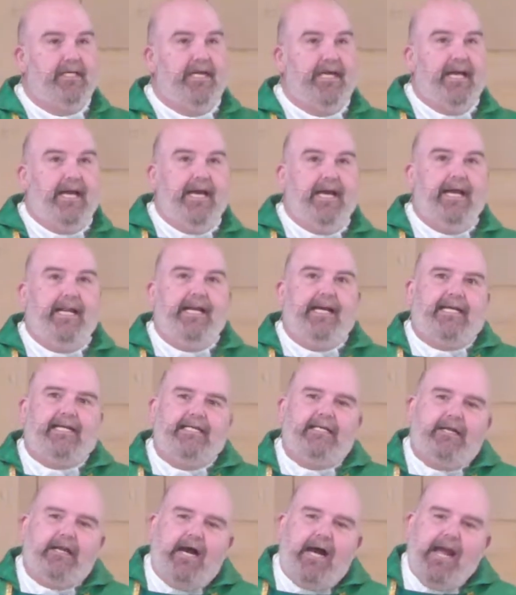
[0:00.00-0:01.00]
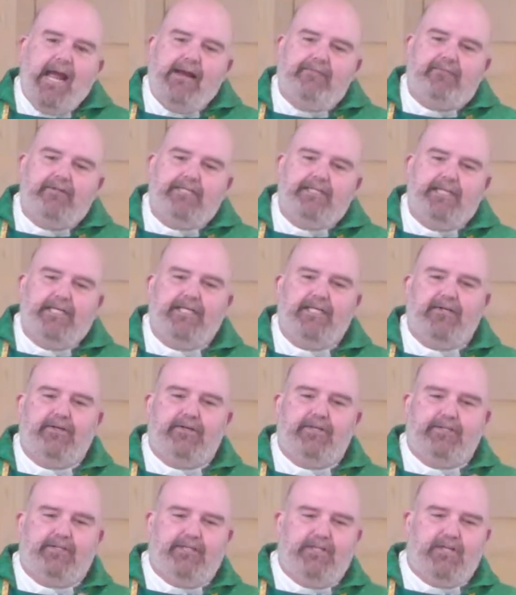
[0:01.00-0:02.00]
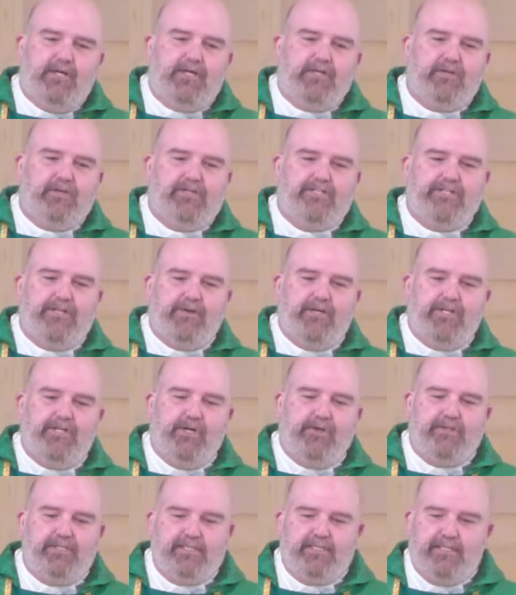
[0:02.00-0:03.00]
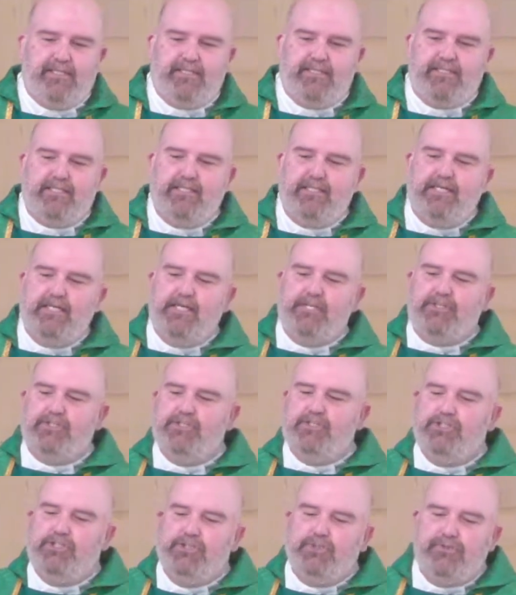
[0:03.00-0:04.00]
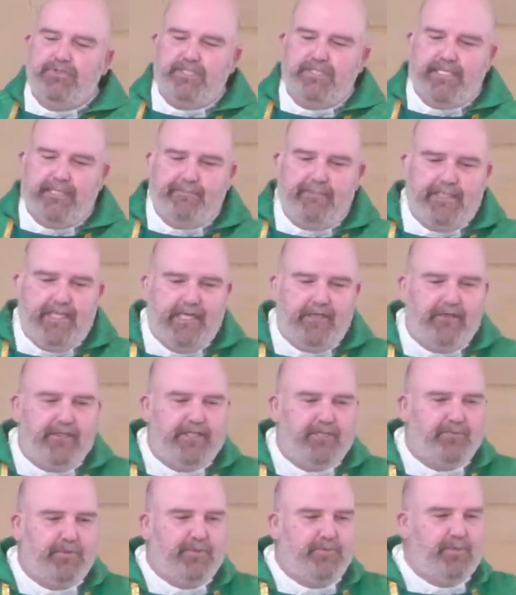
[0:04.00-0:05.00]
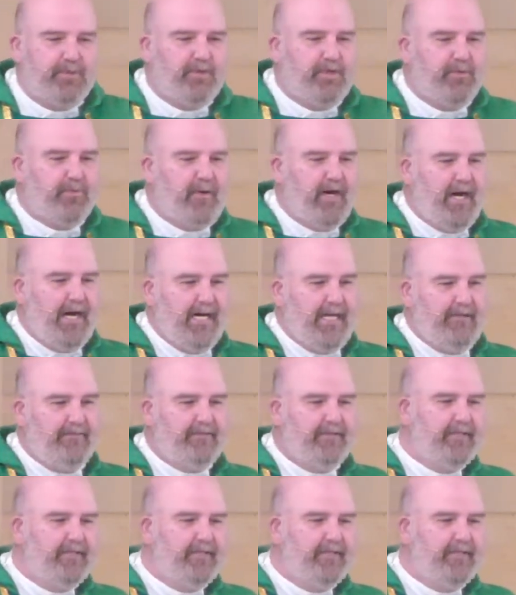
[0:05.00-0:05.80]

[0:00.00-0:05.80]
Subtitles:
And every year, the longer I was there, I noticed this. The new seminarians would arrive.